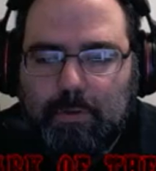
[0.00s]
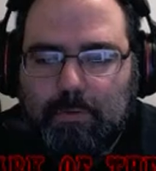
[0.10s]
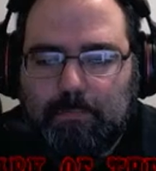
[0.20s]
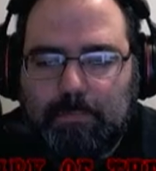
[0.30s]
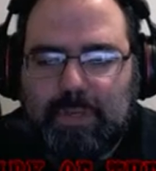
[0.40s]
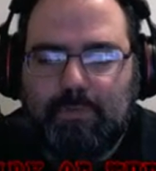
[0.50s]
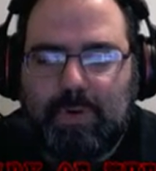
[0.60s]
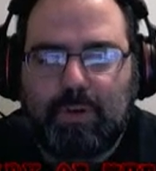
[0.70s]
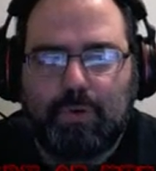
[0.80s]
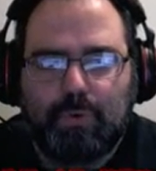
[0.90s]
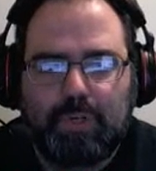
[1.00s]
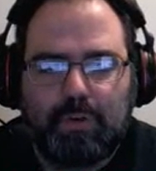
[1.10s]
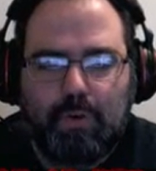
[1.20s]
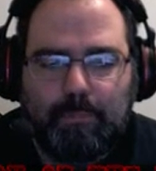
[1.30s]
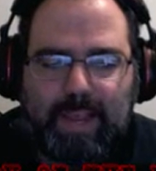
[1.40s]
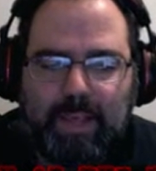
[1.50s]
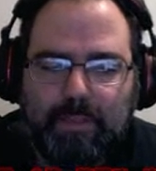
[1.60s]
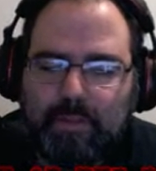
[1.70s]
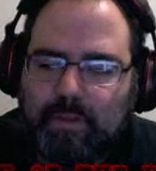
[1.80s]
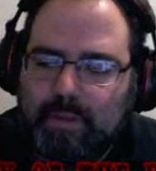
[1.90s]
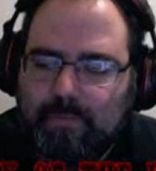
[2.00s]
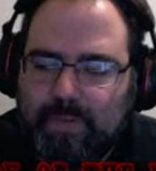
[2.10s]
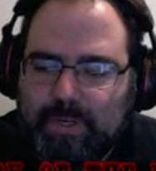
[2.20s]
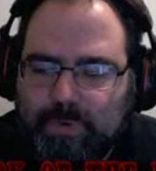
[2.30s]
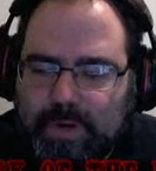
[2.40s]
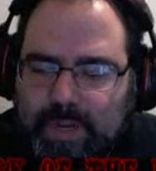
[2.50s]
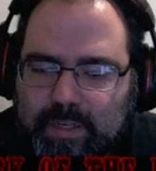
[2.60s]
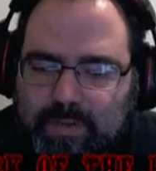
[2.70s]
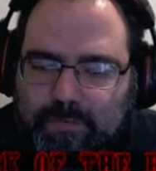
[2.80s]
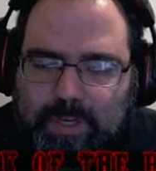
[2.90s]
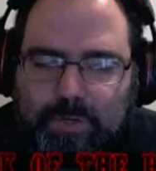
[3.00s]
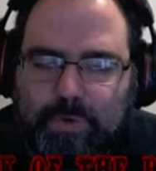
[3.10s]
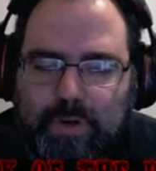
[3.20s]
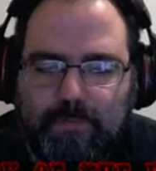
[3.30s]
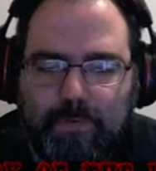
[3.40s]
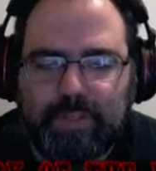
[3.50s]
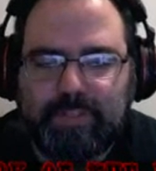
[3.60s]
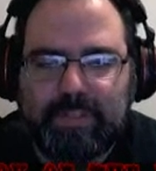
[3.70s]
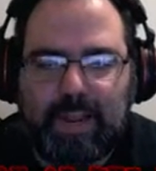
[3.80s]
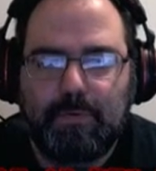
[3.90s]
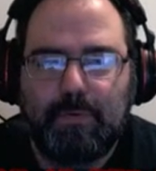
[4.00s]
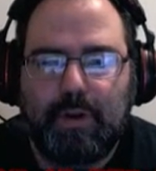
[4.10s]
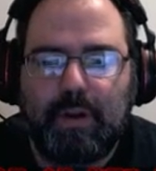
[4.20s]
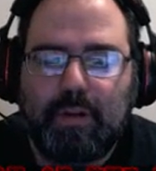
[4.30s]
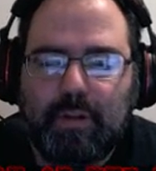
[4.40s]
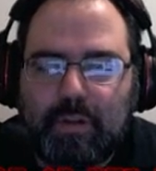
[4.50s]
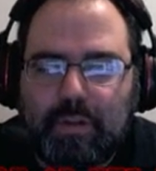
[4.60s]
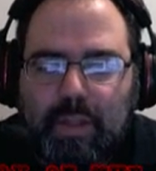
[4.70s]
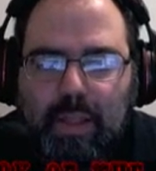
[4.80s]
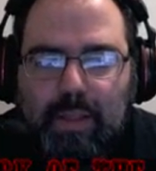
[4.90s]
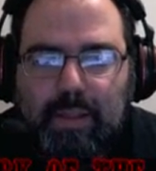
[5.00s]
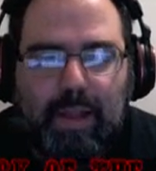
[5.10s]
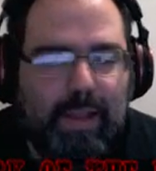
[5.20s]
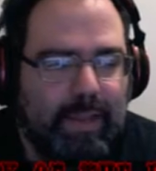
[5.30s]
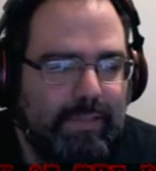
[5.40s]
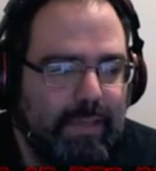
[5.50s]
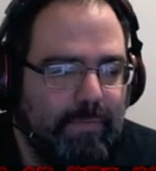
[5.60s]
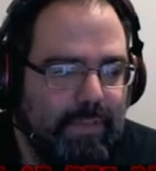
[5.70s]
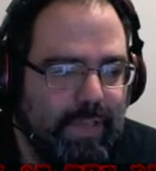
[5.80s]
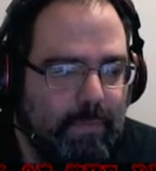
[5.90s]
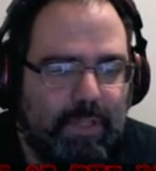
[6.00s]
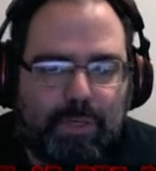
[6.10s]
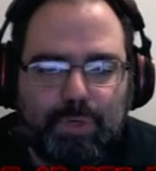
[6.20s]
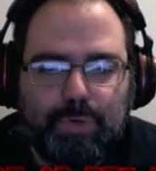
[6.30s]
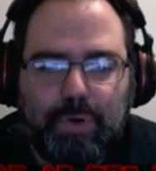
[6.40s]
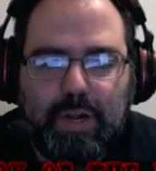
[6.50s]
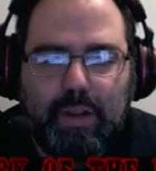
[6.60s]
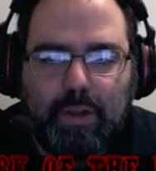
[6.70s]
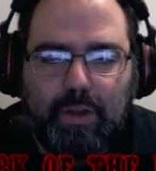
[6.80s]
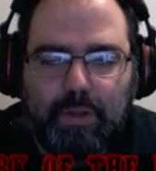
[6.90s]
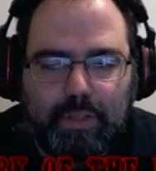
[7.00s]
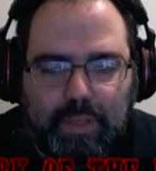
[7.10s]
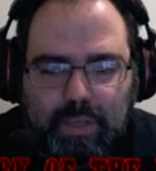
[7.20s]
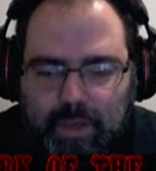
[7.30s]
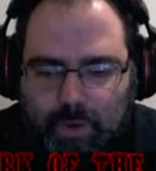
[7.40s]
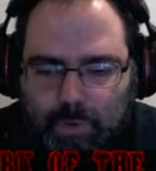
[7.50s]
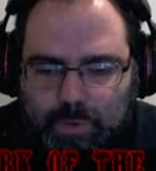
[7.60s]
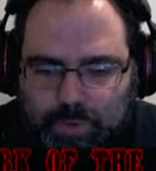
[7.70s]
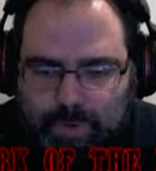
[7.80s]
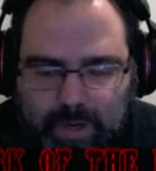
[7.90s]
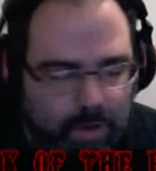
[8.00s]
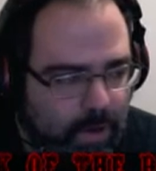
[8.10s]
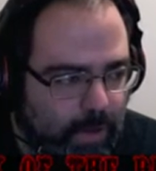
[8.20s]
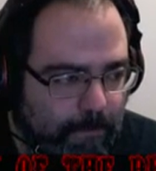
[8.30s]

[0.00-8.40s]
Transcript: Be resolute on your path. A victory is a victory for this town. I had saved this game at the training hall, the ye old training hall